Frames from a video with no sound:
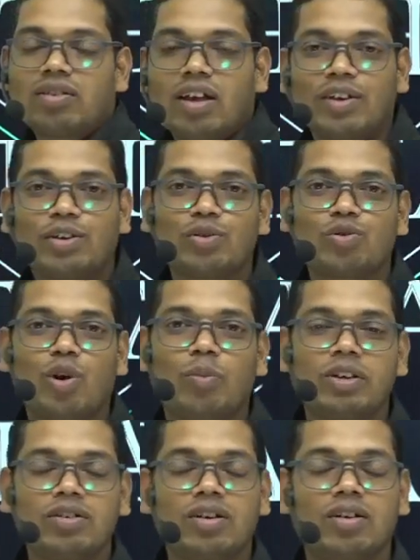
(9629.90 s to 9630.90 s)
Thank you so
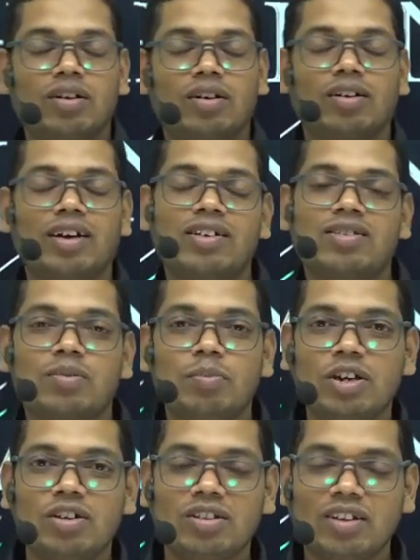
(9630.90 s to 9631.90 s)
much. Let's
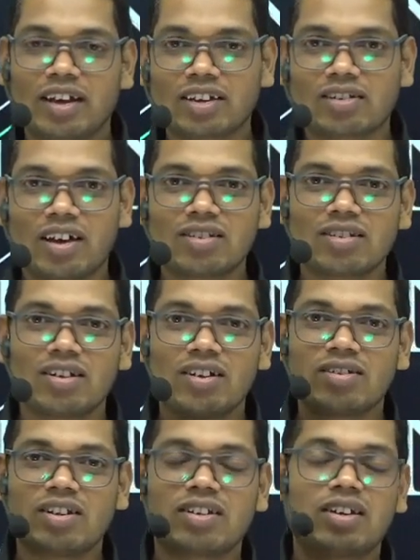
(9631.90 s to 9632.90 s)
meet in the next class.
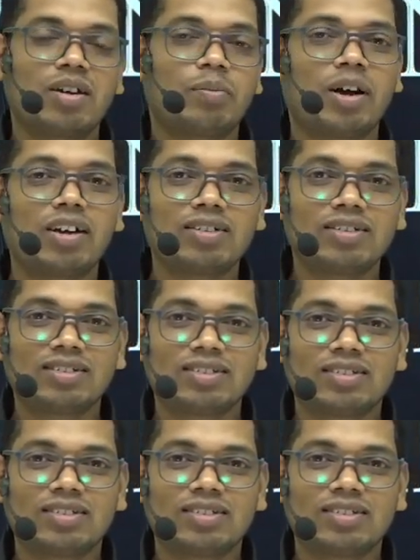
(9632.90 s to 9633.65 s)
Take care. Bye.